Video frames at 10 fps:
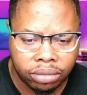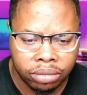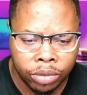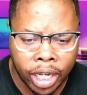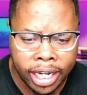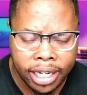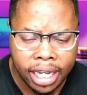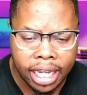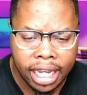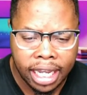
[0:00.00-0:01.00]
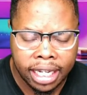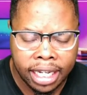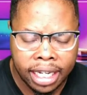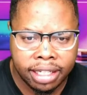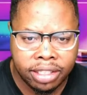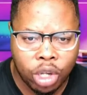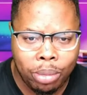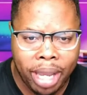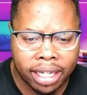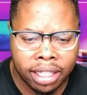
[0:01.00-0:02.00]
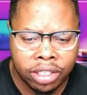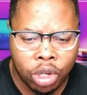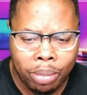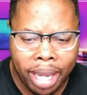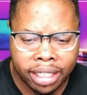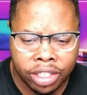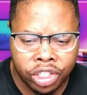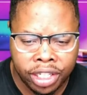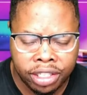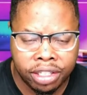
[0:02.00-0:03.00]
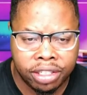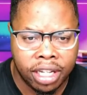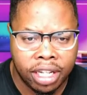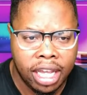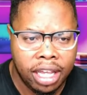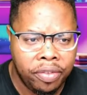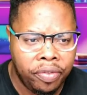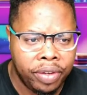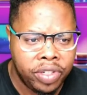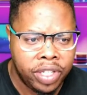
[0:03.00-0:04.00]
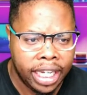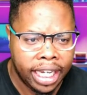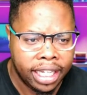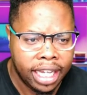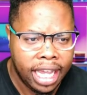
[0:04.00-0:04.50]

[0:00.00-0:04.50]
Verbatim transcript: Okay. Let's let's go back. Let's go back to Genesis 15.